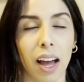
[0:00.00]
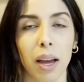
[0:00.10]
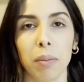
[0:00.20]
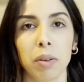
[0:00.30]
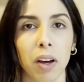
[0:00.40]
I
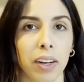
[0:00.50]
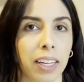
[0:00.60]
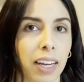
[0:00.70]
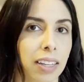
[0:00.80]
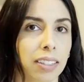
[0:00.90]
am not
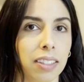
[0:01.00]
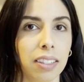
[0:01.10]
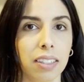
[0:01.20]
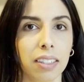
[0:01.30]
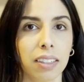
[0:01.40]

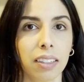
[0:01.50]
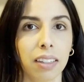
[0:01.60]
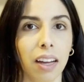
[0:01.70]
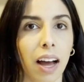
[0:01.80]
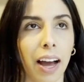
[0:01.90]
against
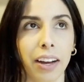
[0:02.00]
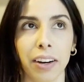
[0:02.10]
higher